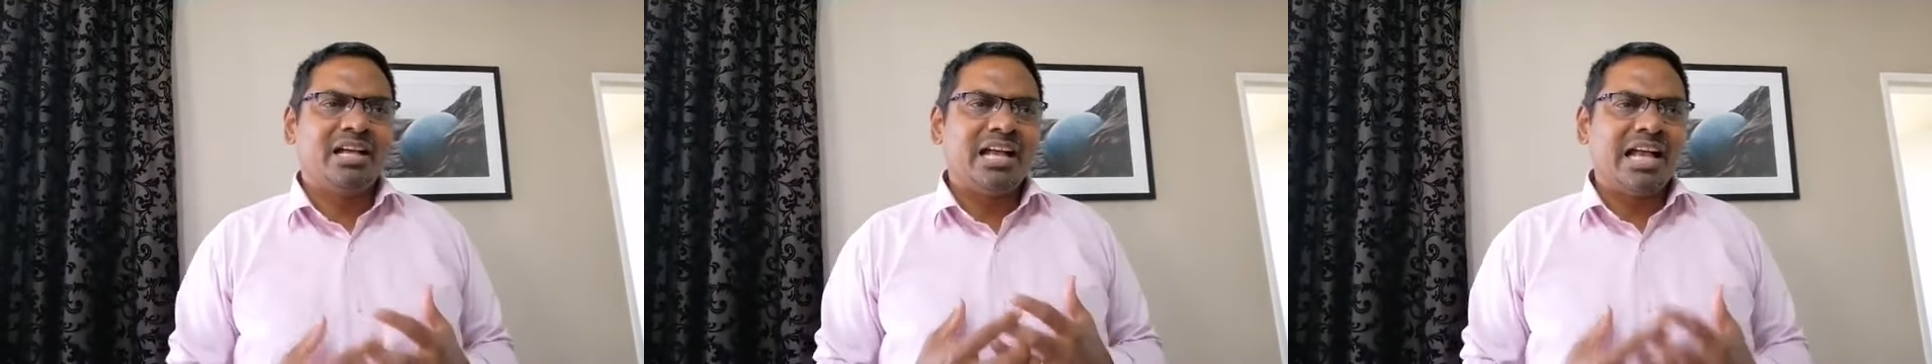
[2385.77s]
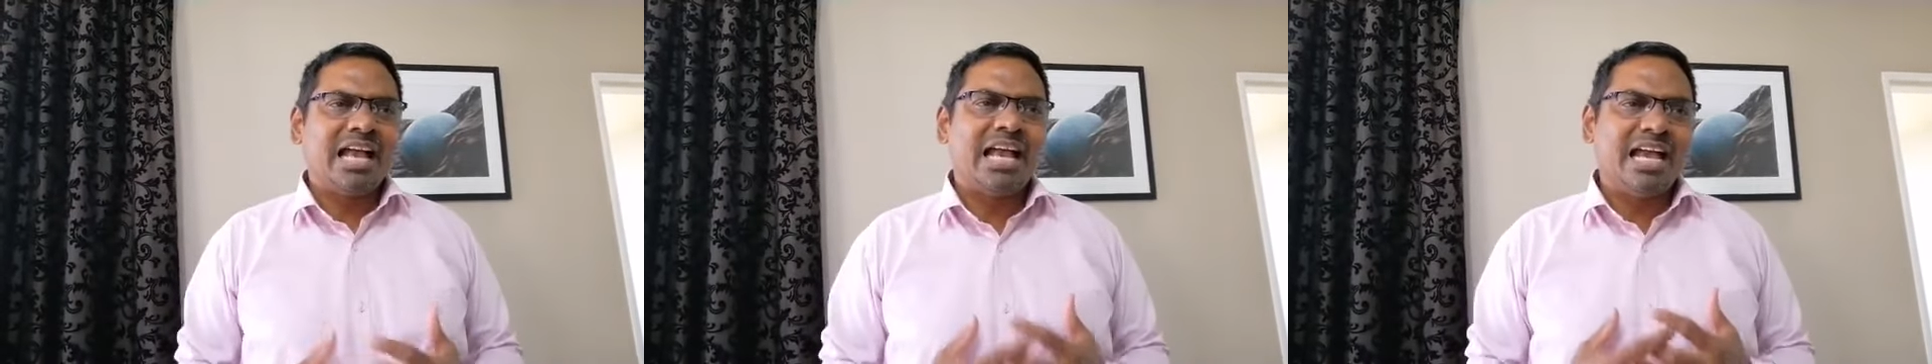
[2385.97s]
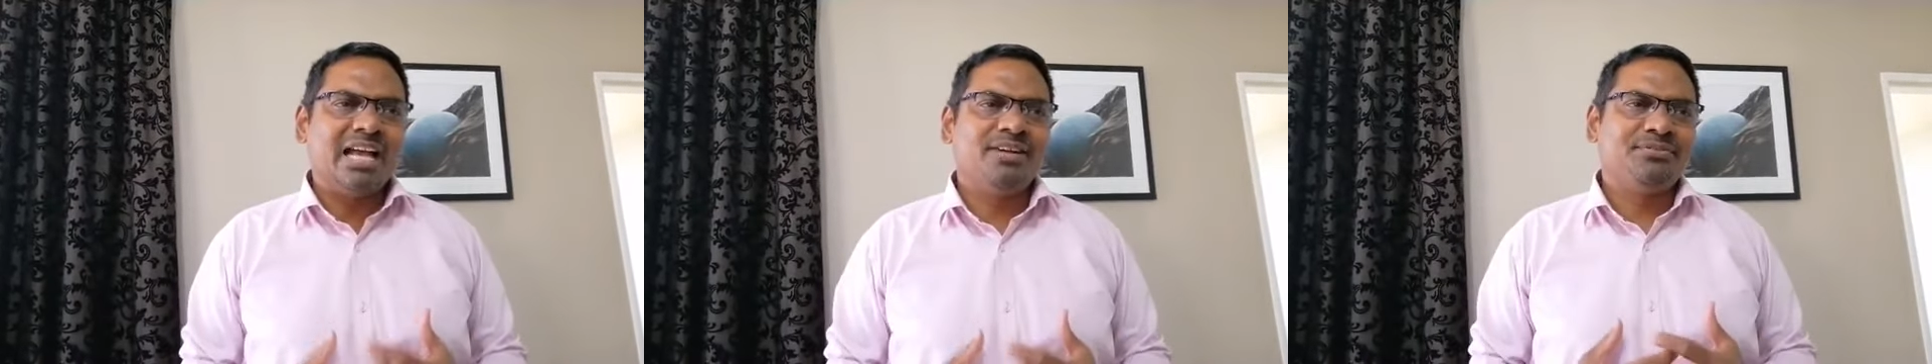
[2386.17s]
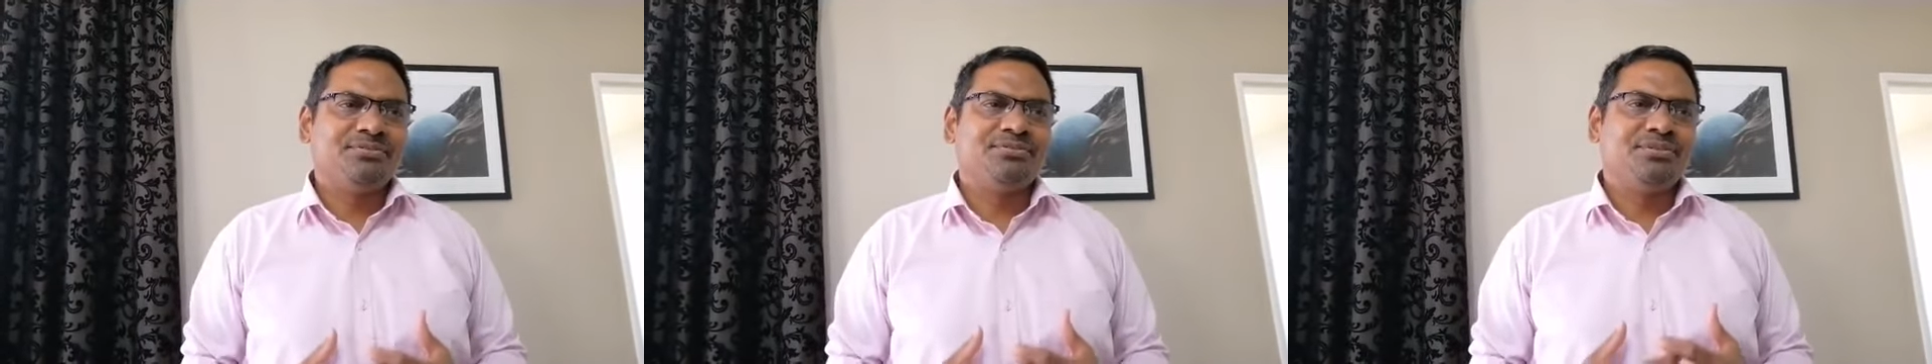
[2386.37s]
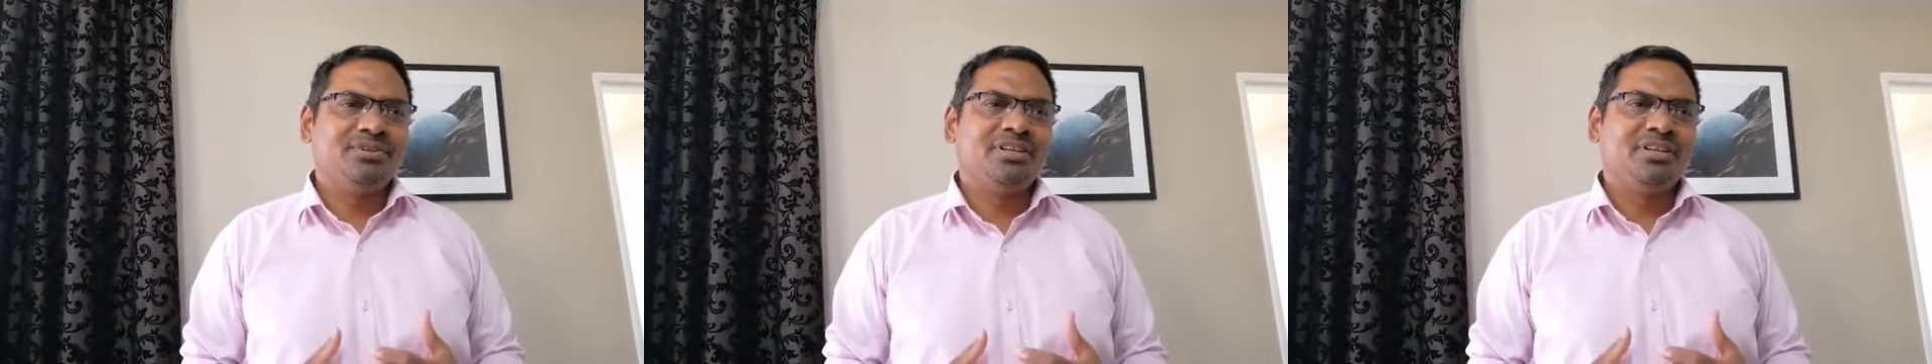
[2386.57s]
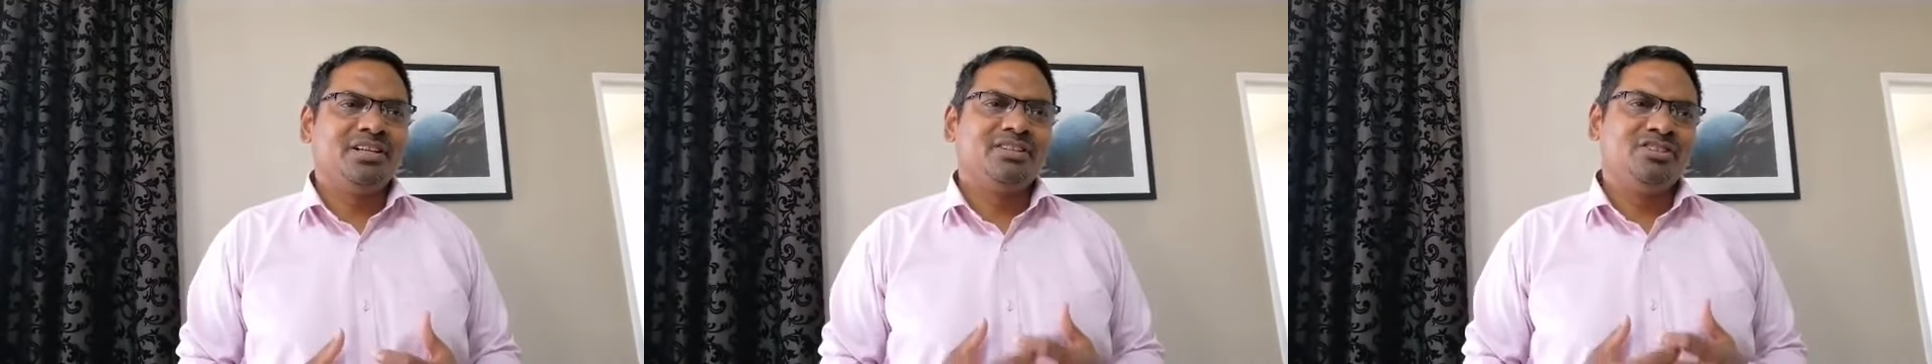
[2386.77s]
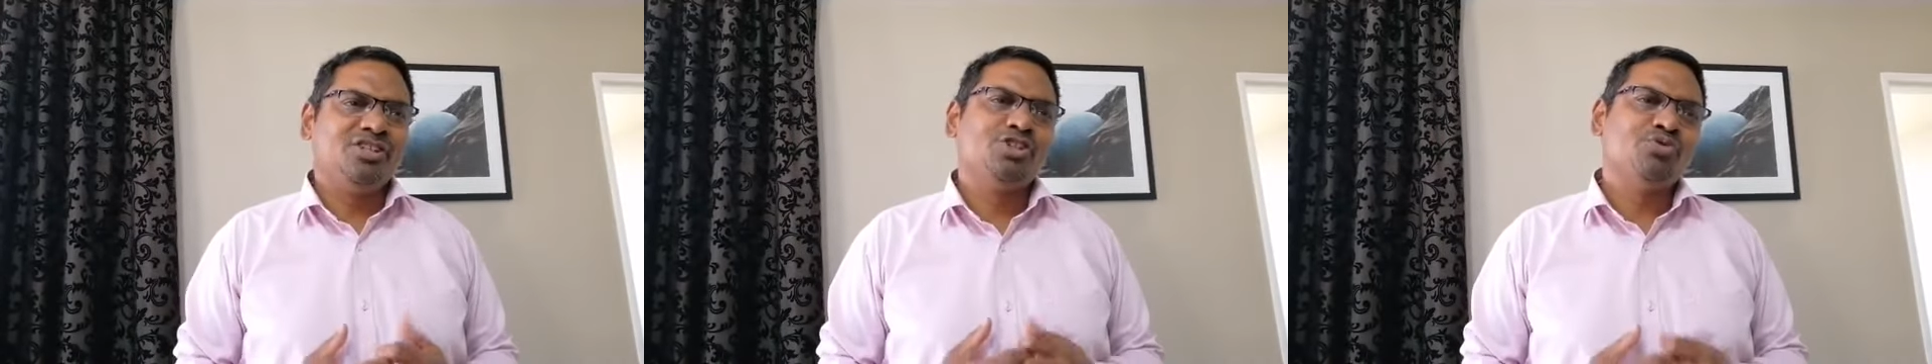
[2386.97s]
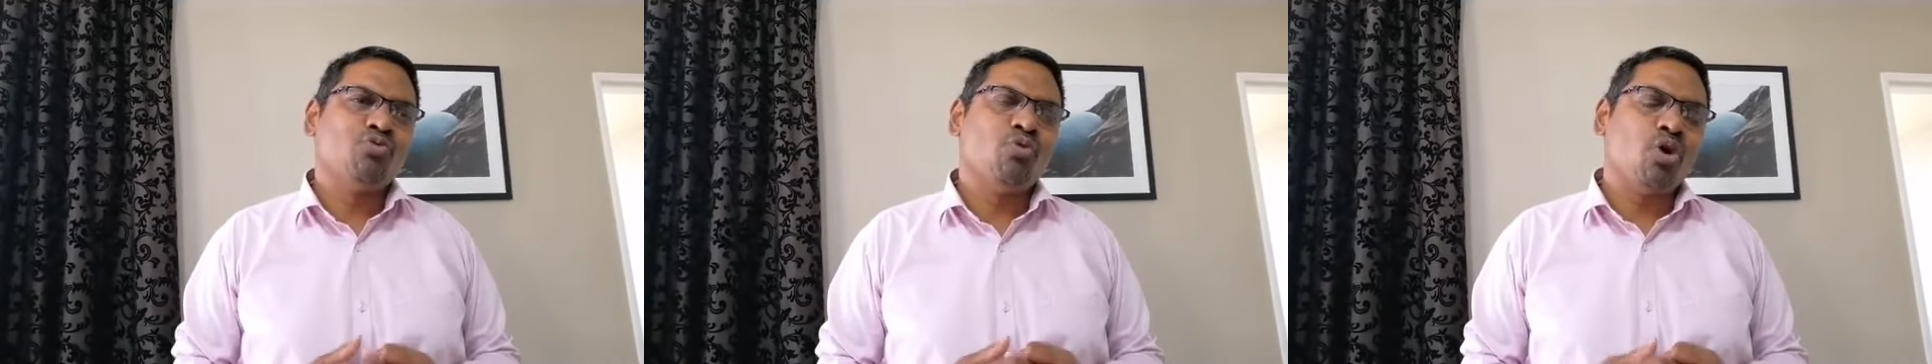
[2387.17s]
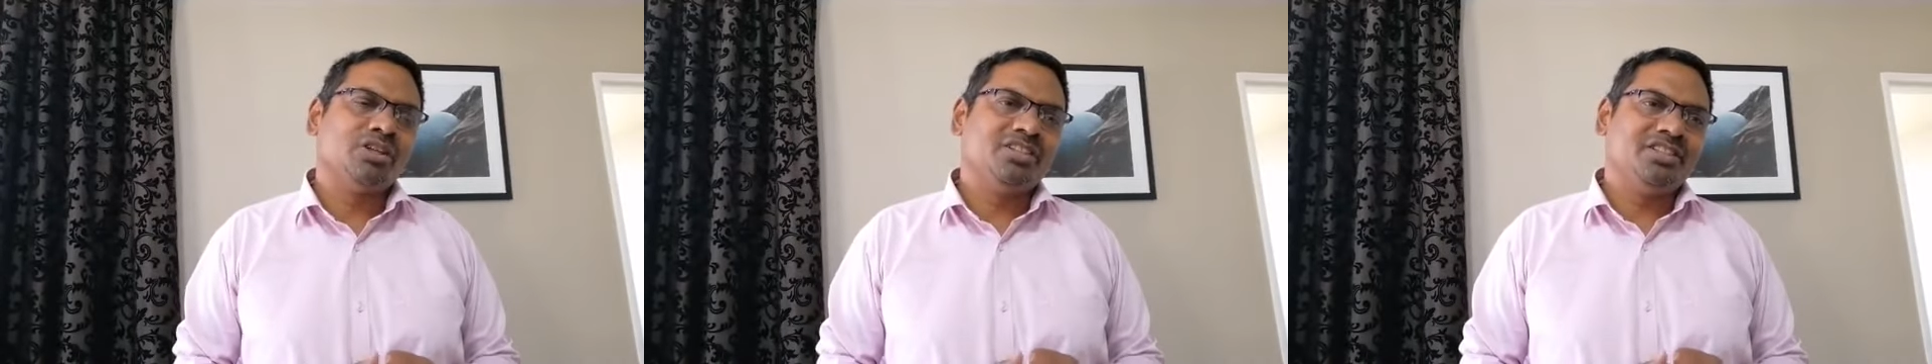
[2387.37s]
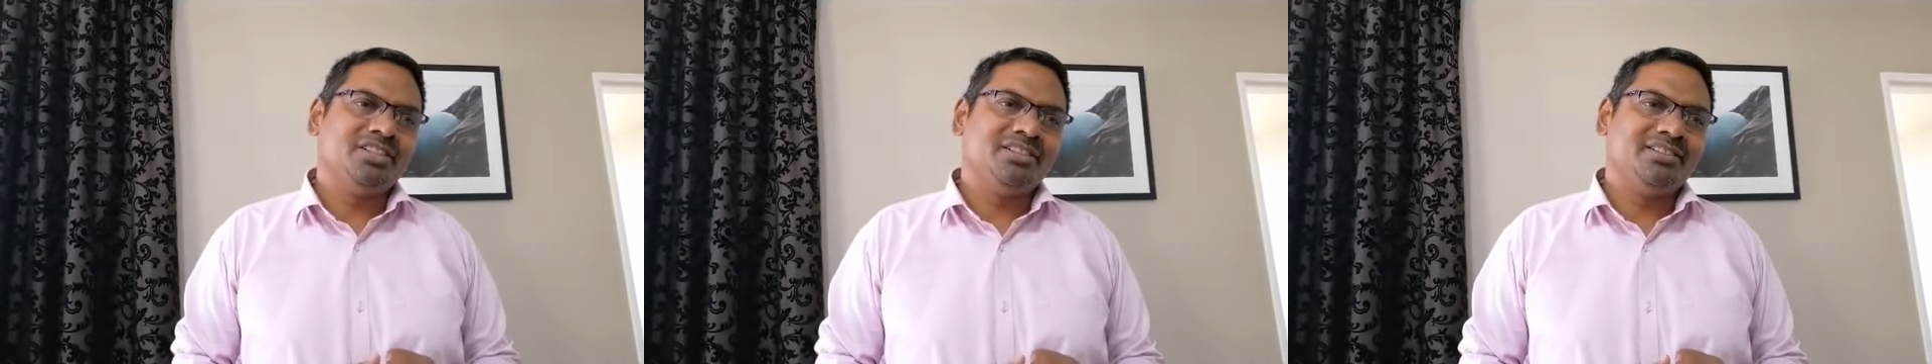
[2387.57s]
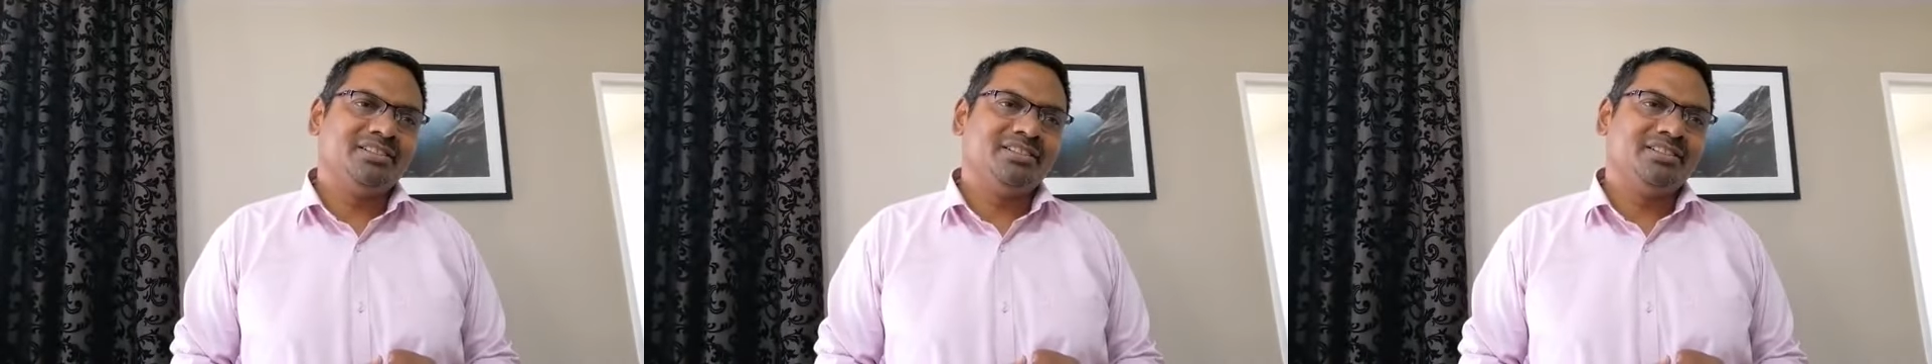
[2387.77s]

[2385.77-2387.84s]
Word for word: have this water.